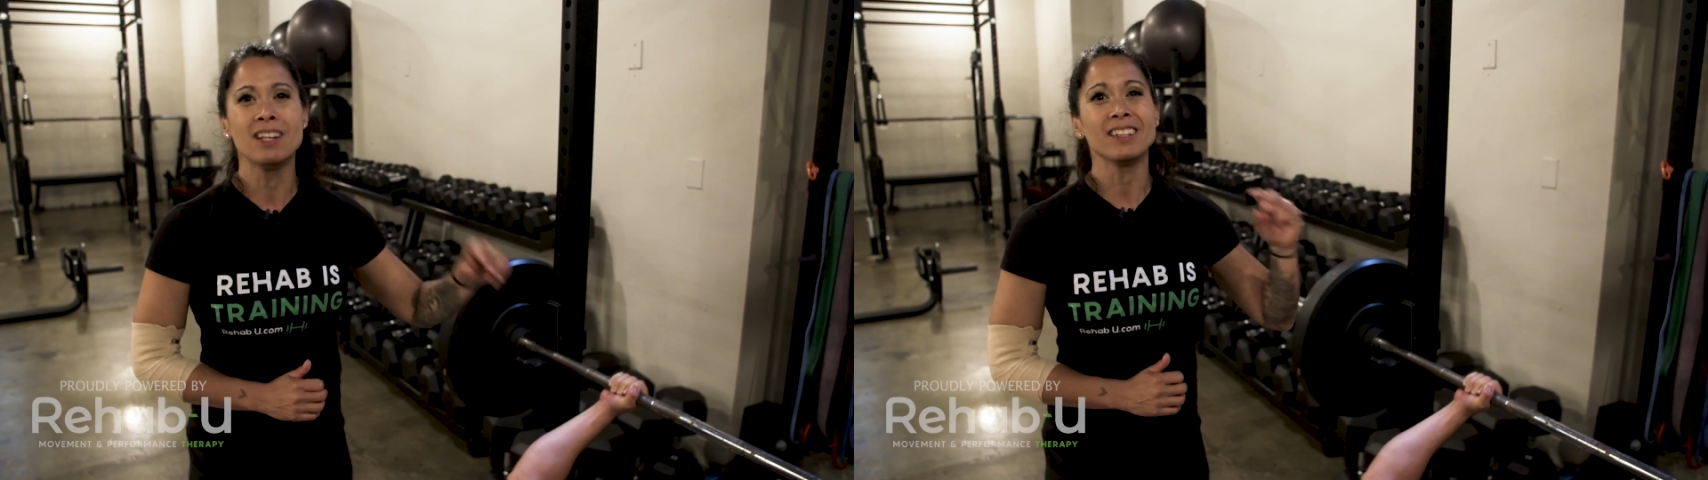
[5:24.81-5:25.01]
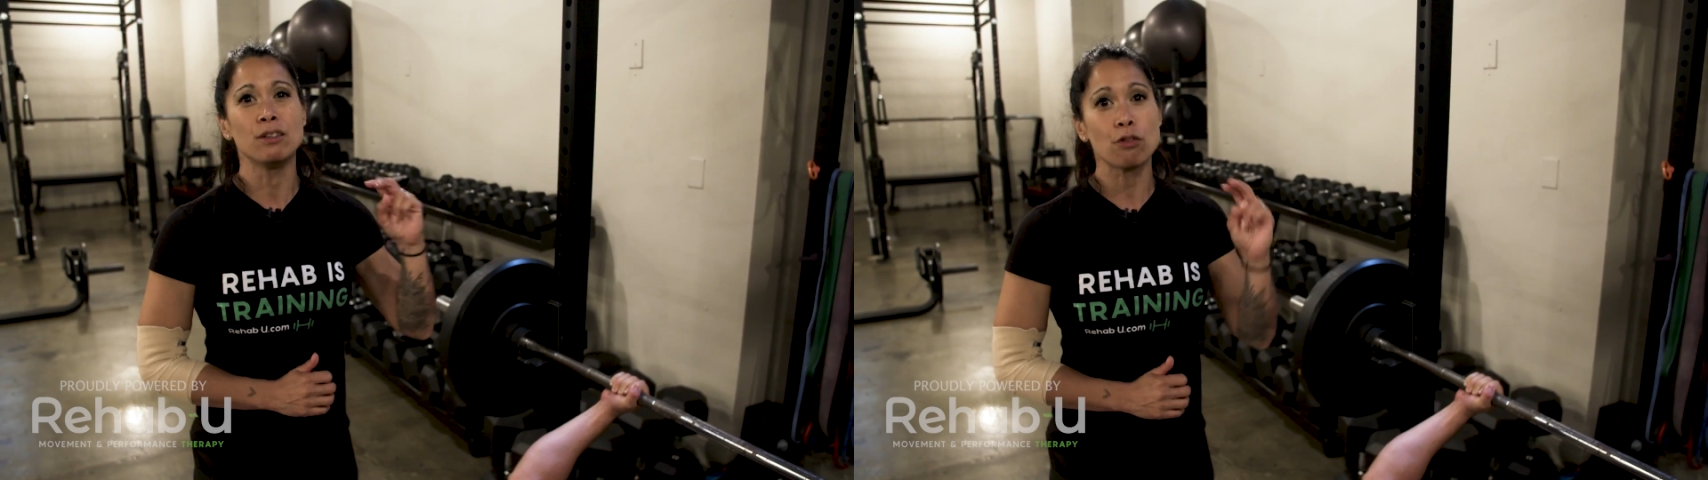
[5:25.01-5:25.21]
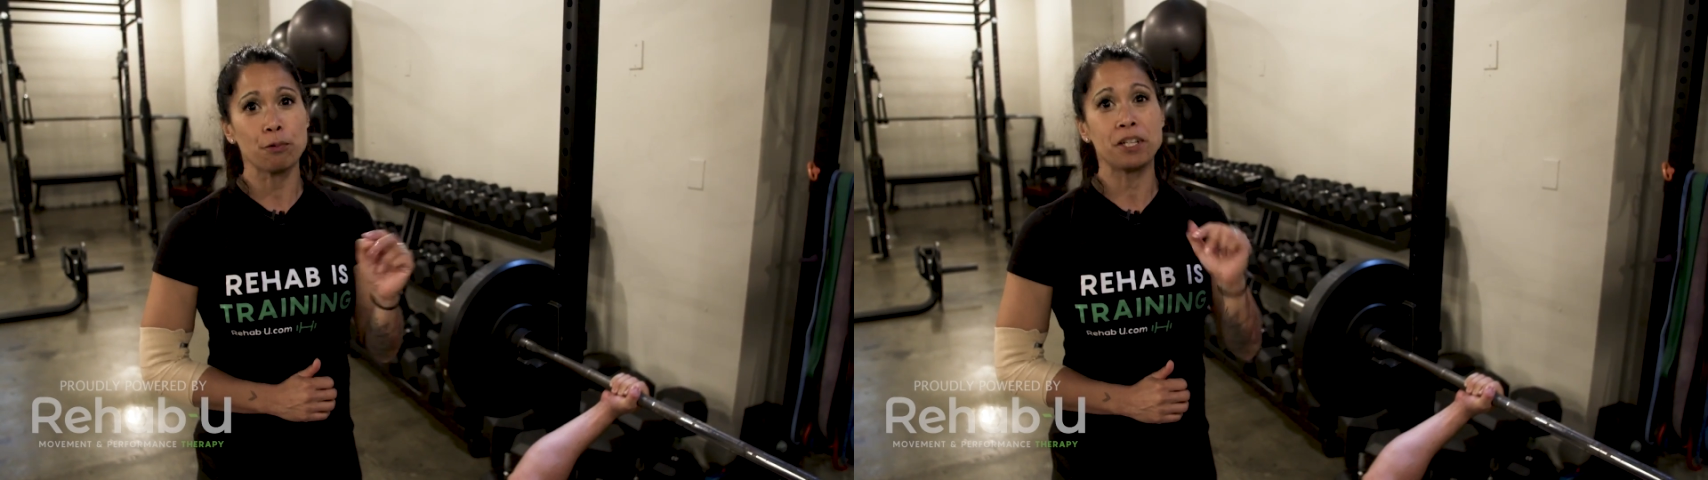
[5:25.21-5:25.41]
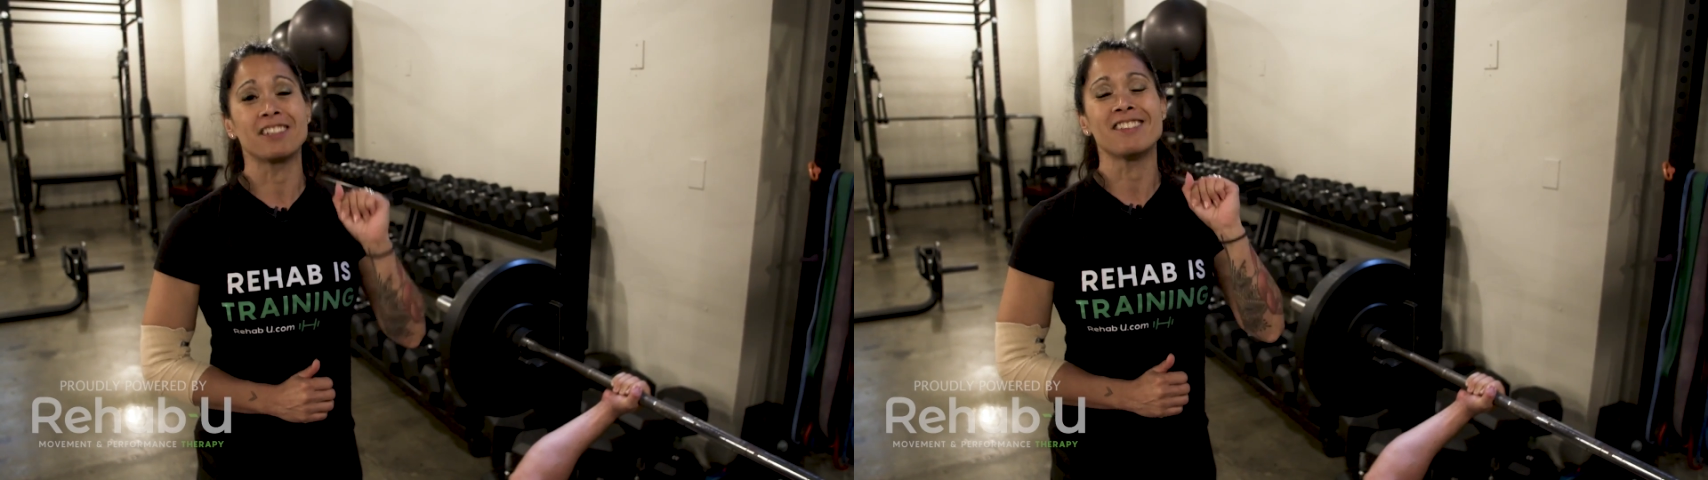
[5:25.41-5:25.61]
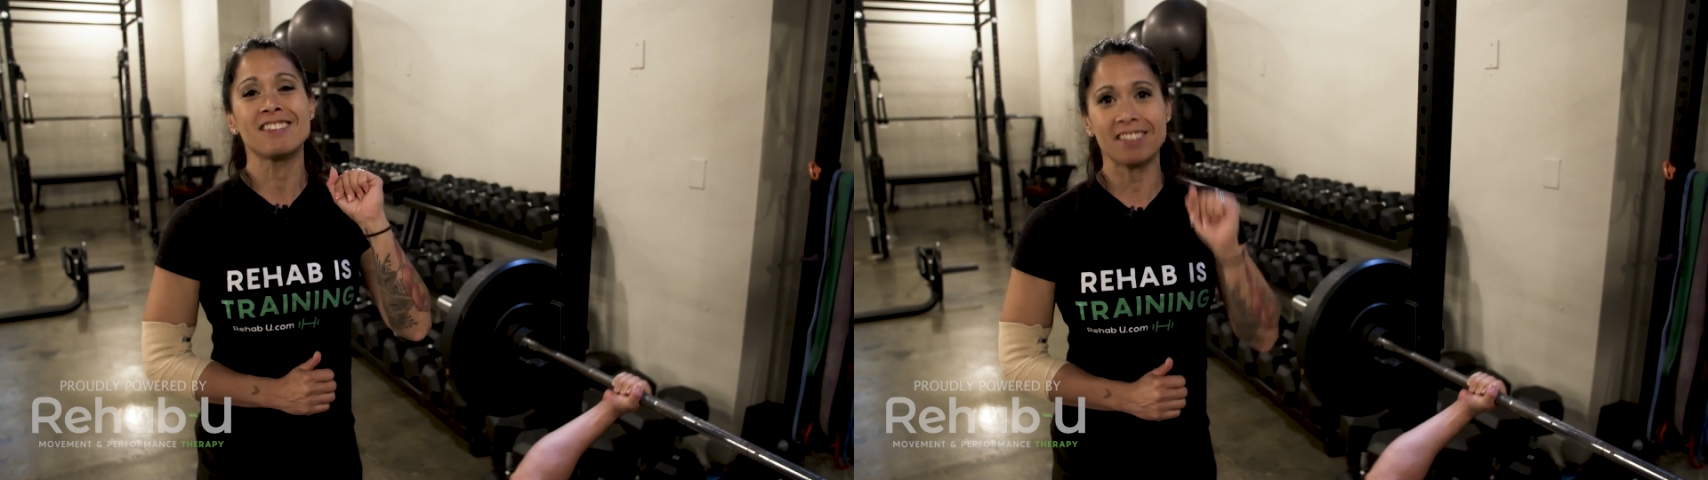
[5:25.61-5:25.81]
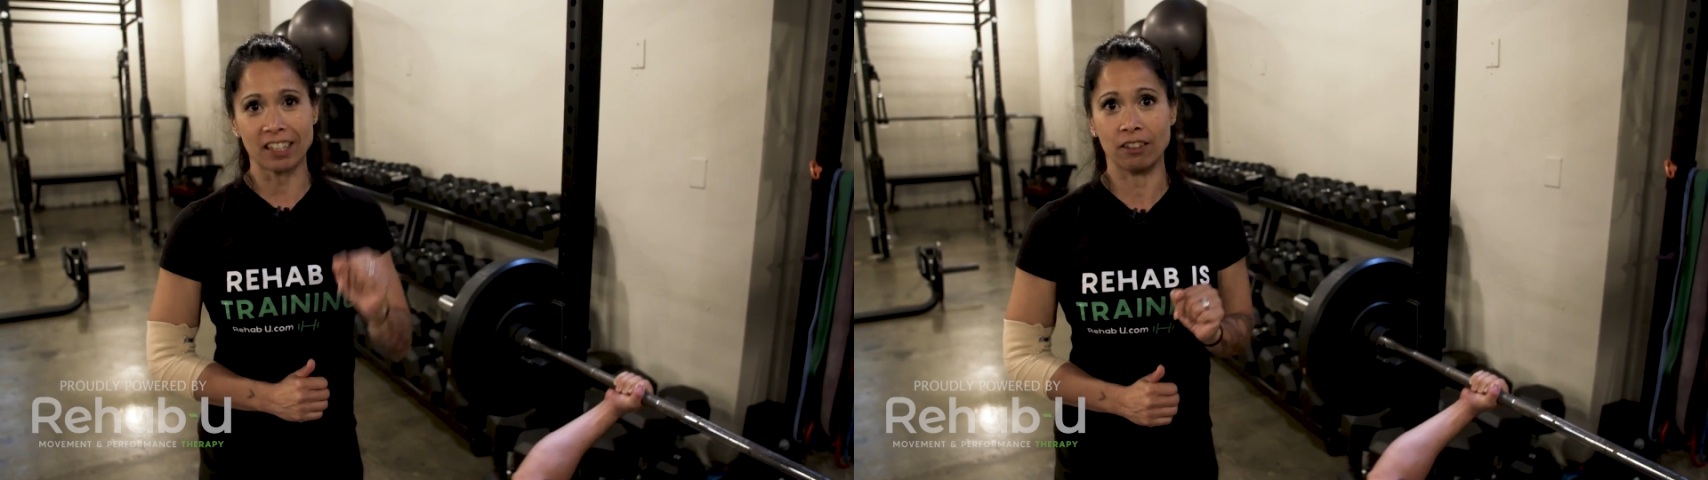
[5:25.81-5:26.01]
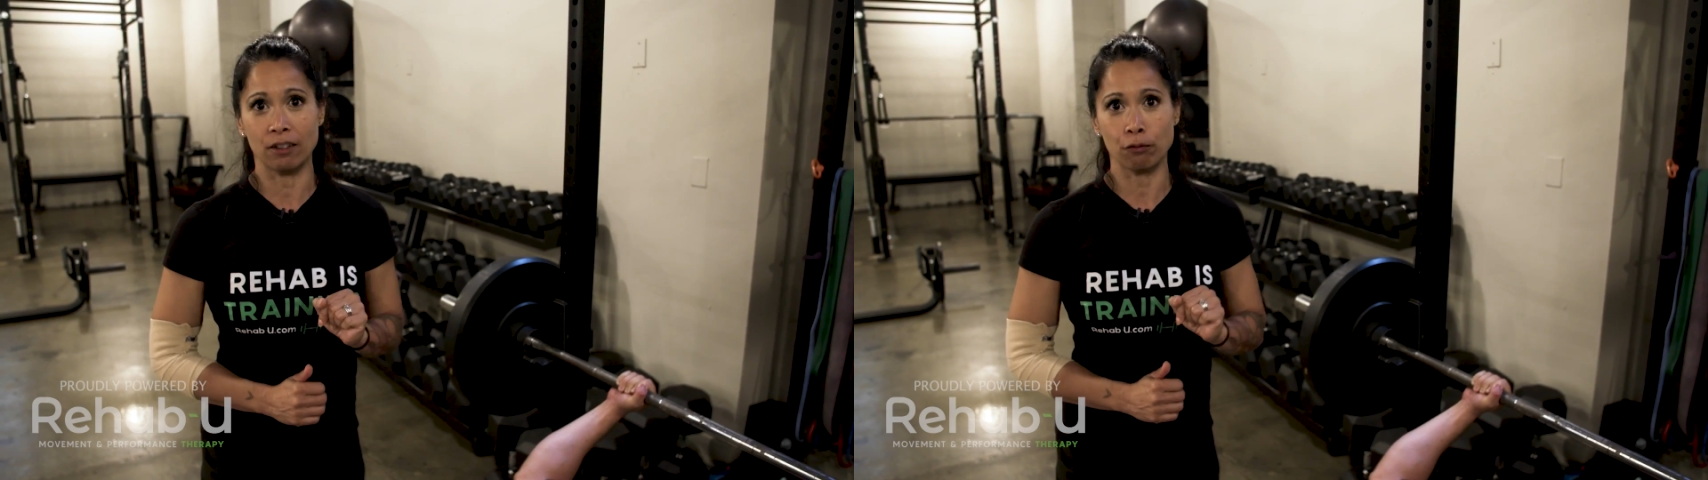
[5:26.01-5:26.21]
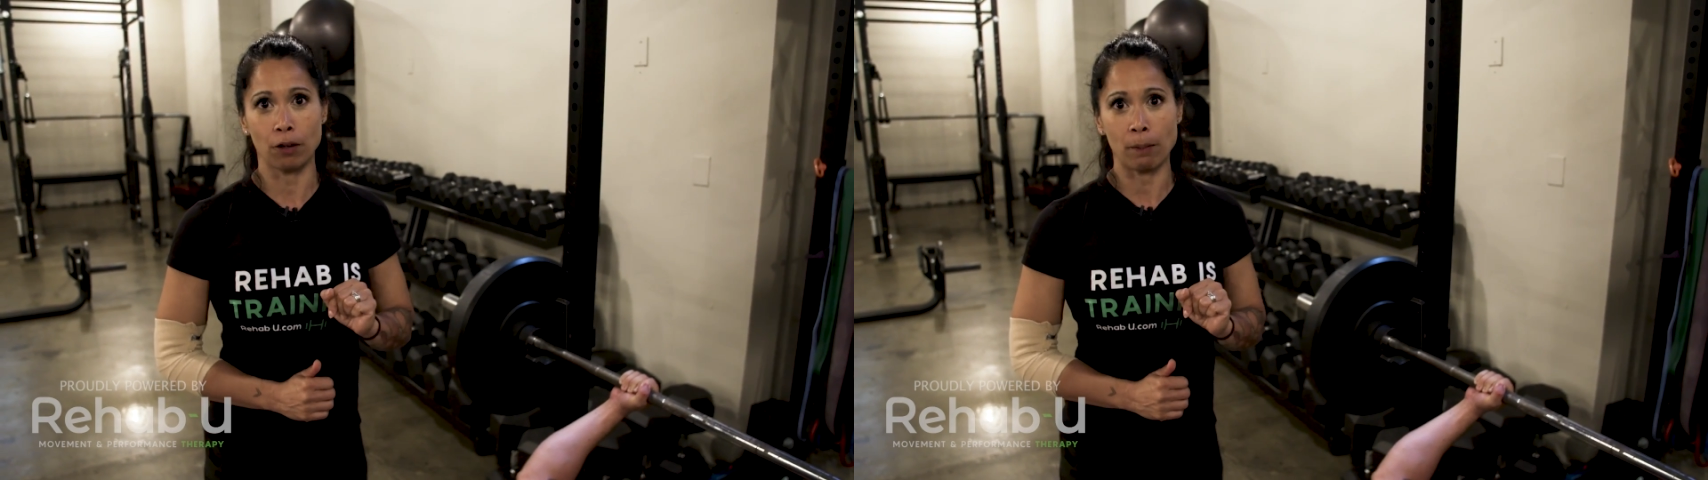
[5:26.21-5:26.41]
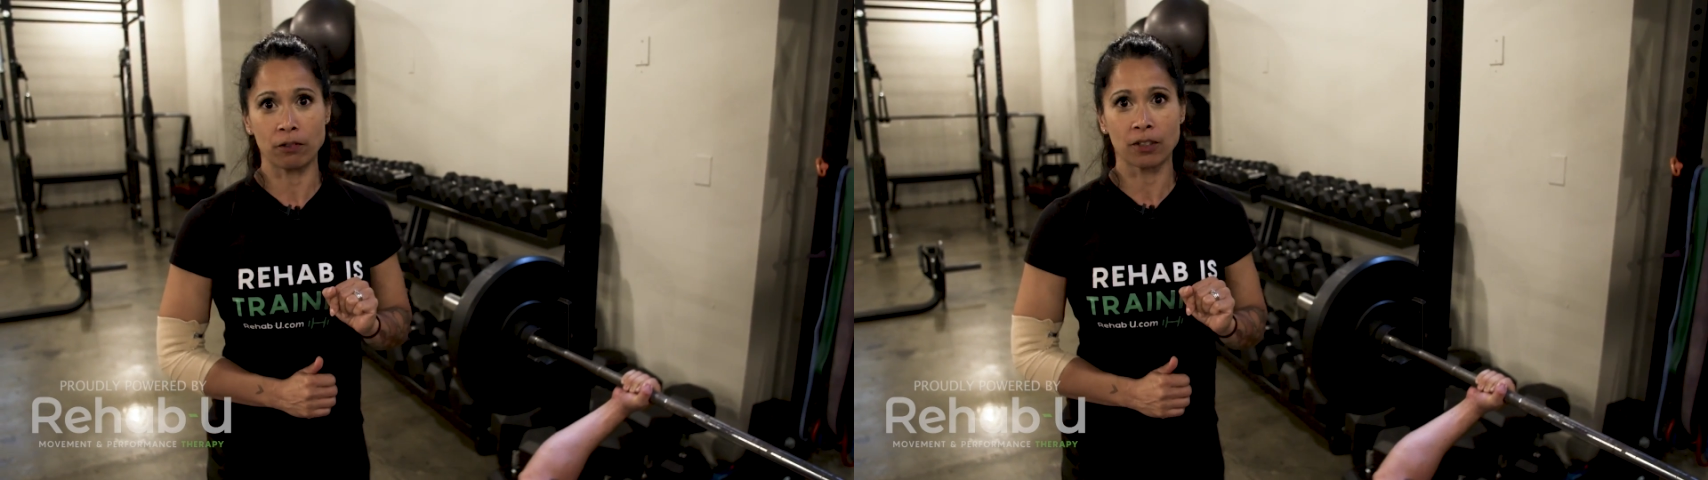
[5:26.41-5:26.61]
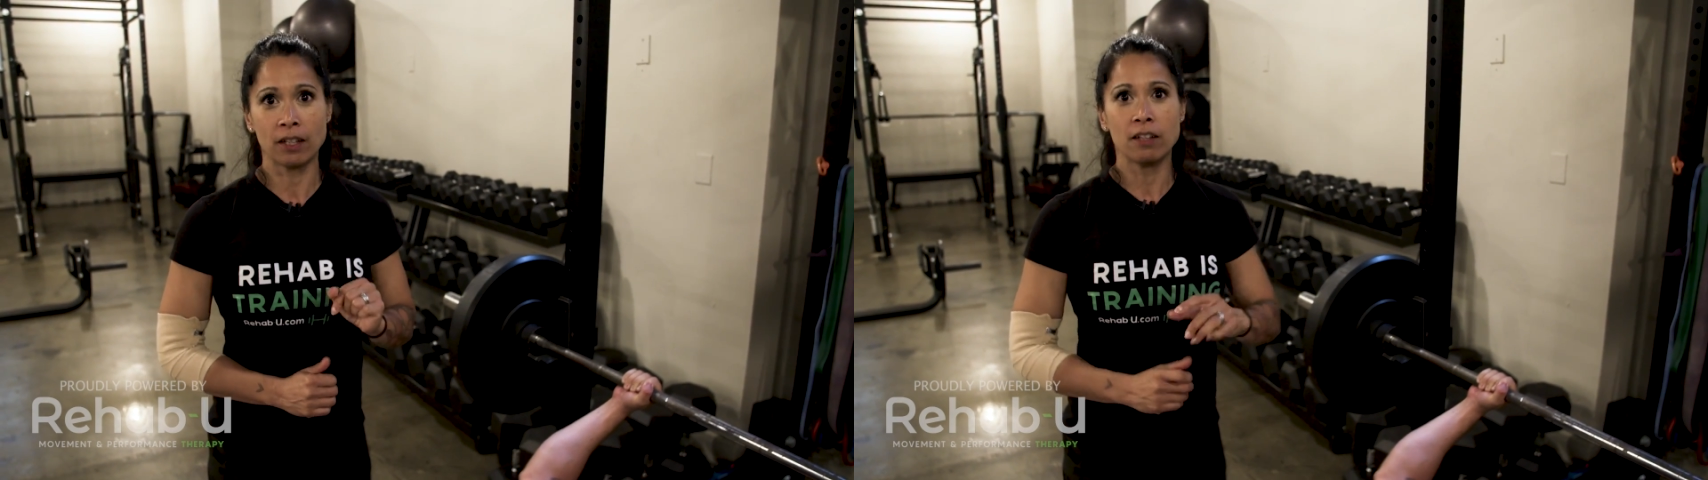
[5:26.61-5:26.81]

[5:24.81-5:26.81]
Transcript: in 3 consecutive reps.